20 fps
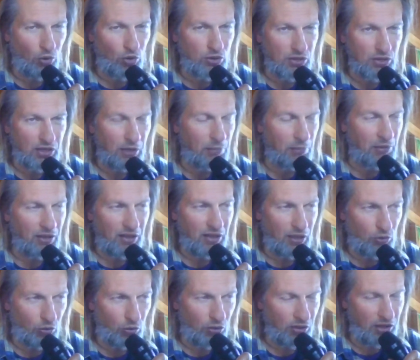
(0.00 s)
sleeping
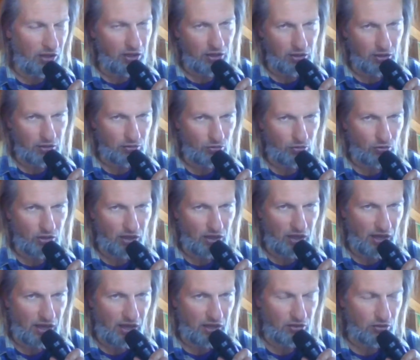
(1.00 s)
than we think we
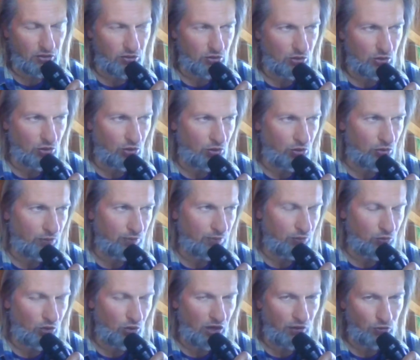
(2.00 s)
had, so
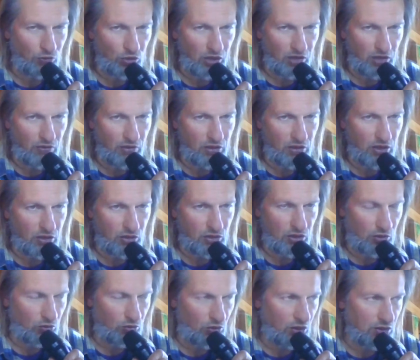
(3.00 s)
we have to give it
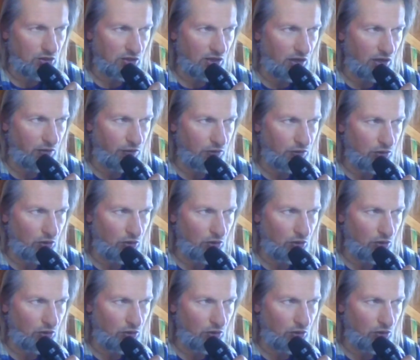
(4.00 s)
to ourselves.